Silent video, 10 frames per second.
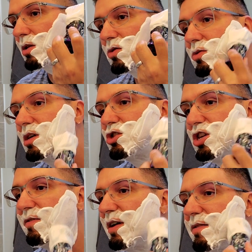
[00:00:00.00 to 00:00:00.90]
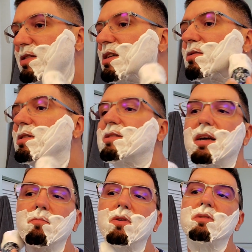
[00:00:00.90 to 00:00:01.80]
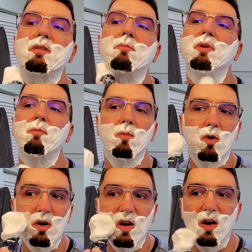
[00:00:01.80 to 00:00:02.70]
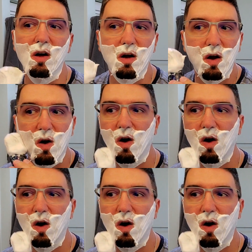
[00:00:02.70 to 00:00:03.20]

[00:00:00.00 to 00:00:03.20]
But also the G5C resembles a bit more